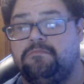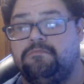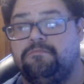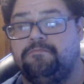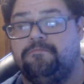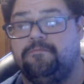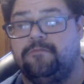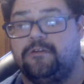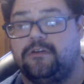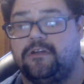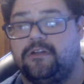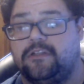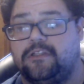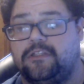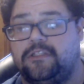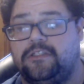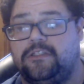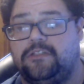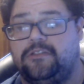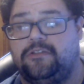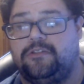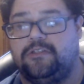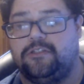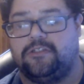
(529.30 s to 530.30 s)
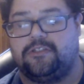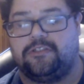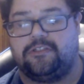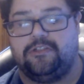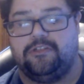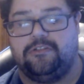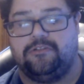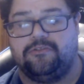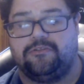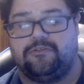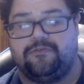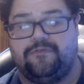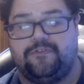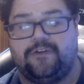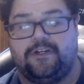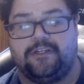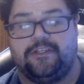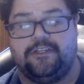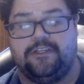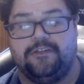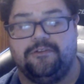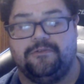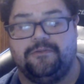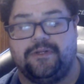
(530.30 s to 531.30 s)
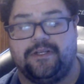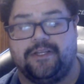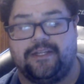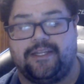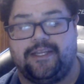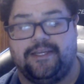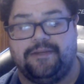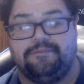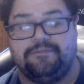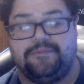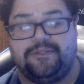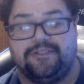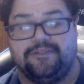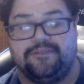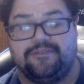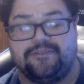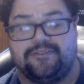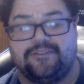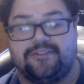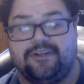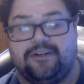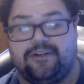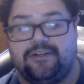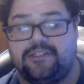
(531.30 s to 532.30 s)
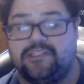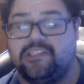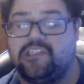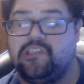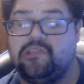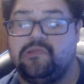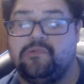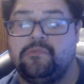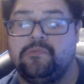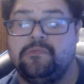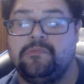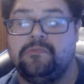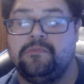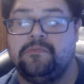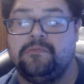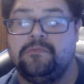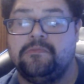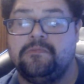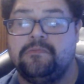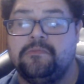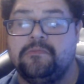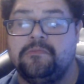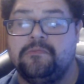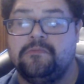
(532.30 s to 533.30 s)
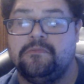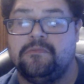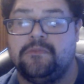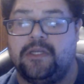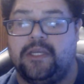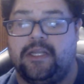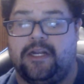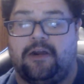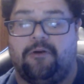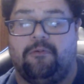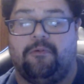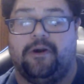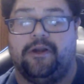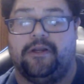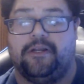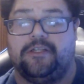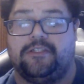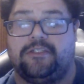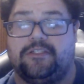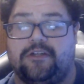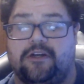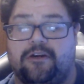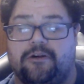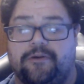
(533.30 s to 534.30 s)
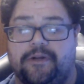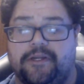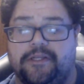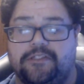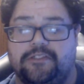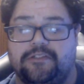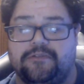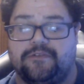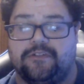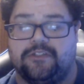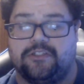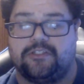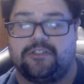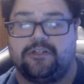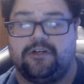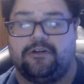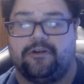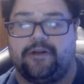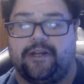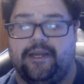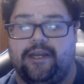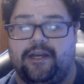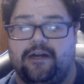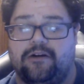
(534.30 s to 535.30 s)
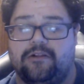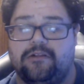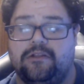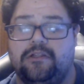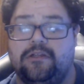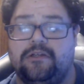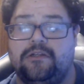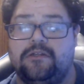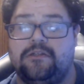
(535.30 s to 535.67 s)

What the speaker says: really just goes fuck you when it came to their scars. And I wanted a Scar H over Scar L.